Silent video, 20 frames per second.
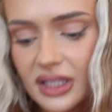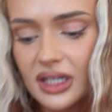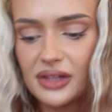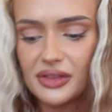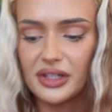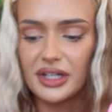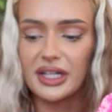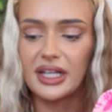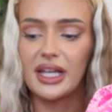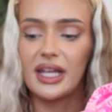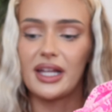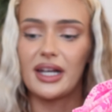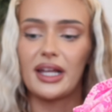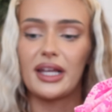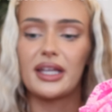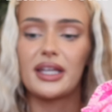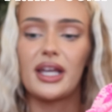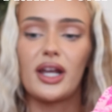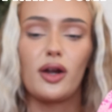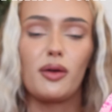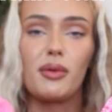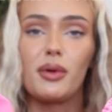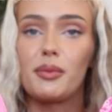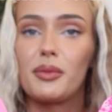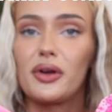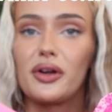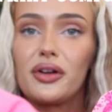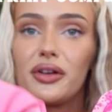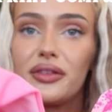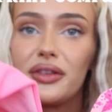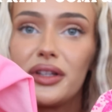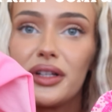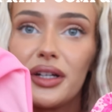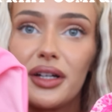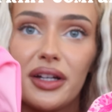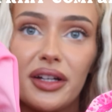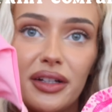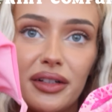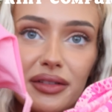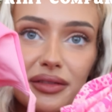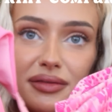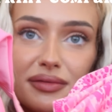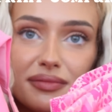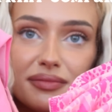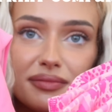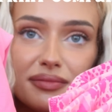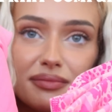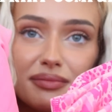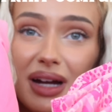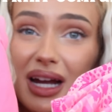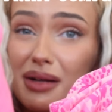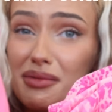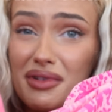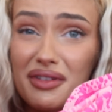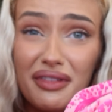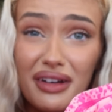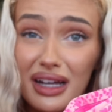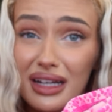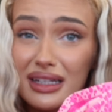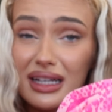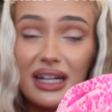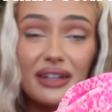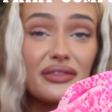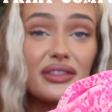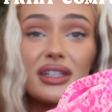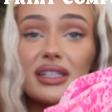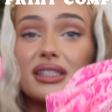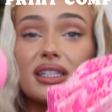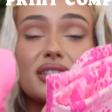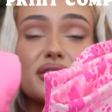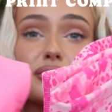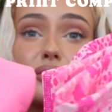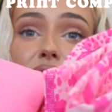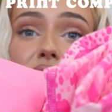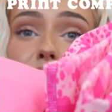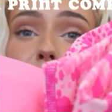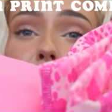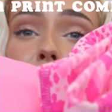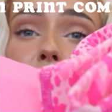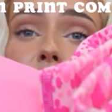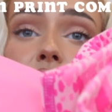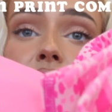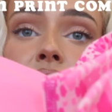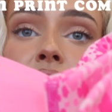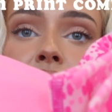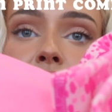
and then again, I can't remember the Miami Vice. I feel like that's really wrong,